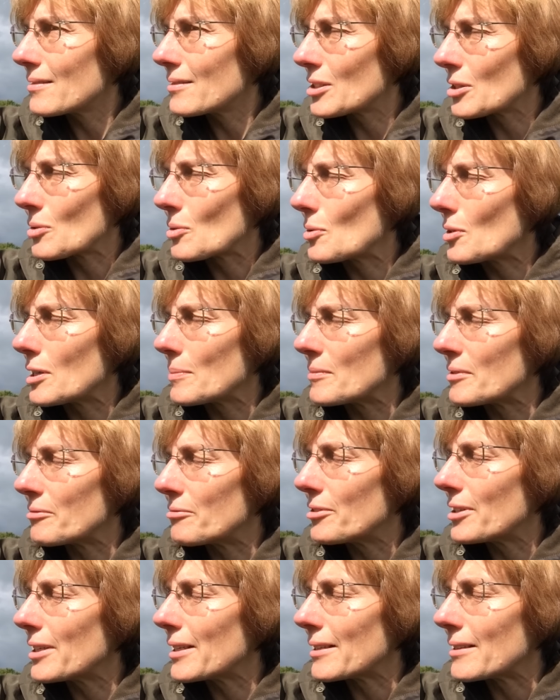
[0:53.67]
to call him a
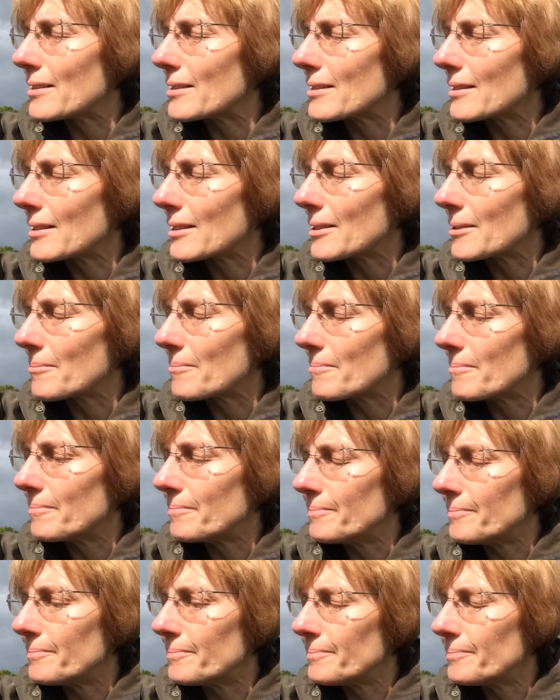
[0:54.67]
friend.
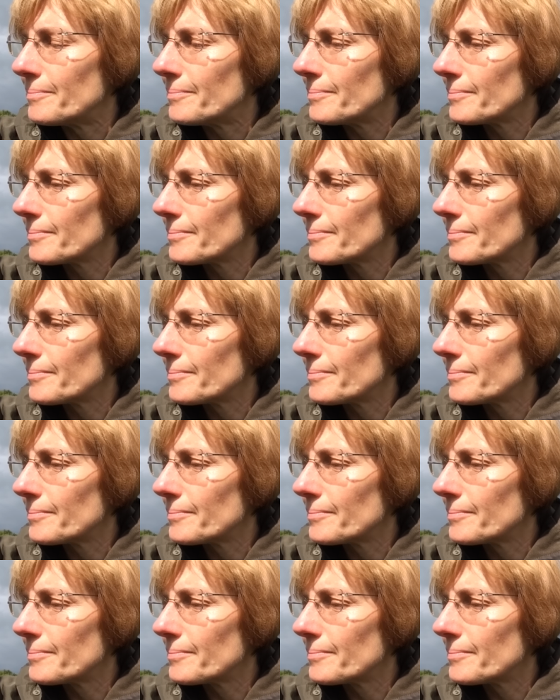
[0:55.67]
Um,